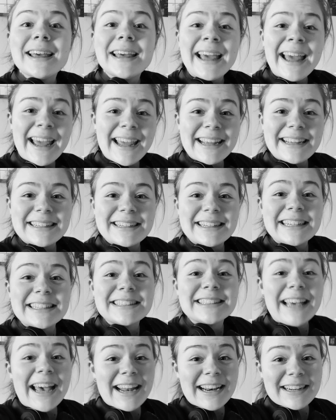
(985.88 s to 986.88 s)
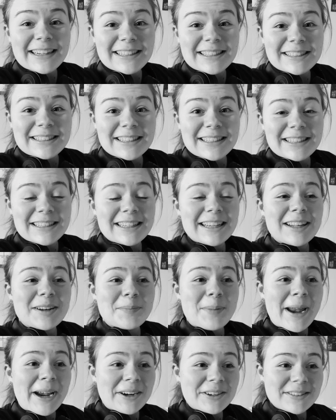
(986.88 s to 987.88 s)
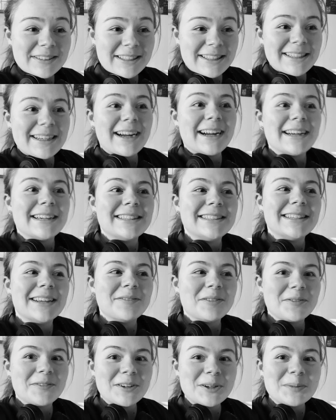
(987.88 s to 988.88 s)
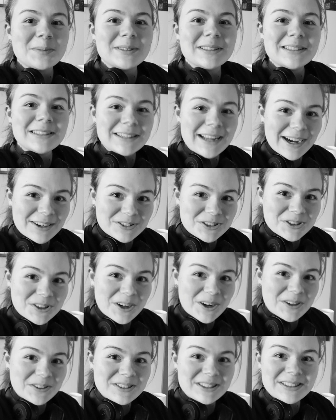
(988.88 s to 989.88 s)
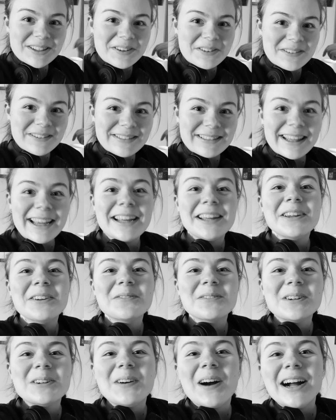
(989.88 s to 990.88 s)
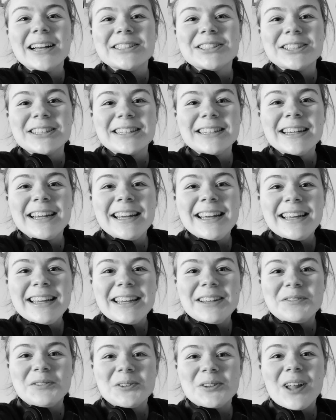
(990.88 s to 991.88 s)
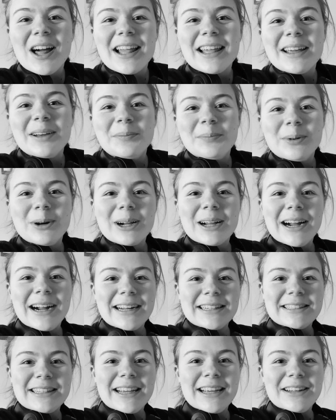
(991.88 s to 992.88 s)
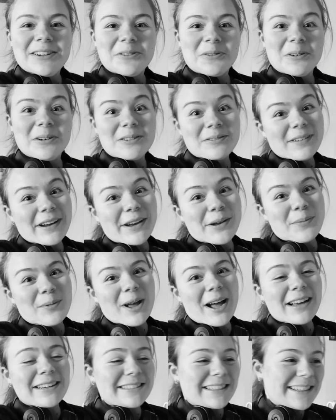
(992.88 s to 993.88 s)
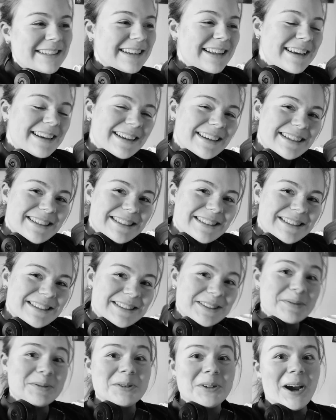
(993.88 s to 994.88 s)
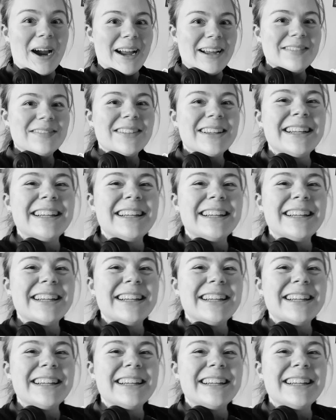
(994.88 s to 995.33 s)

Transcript: Hey, it's Editing Sydney, and apparently I never filmed an outro, so thank you for watching. If you like book content or random content, subscribe.